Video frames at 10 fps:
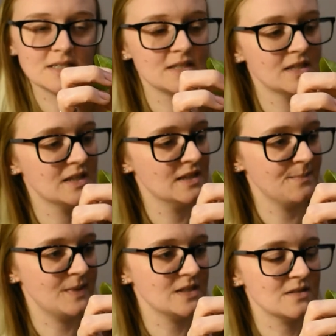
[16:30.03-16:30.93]

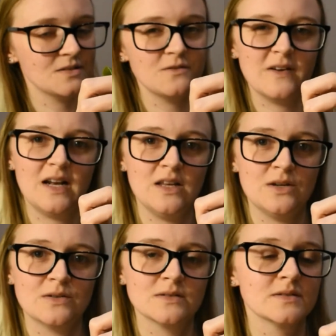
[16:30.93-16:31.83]
I mean, it's still fairly
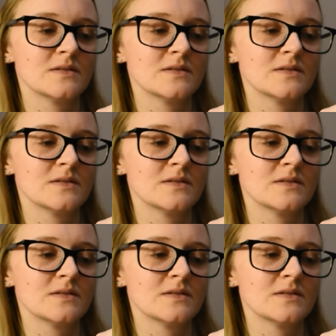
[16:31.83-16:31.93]
young.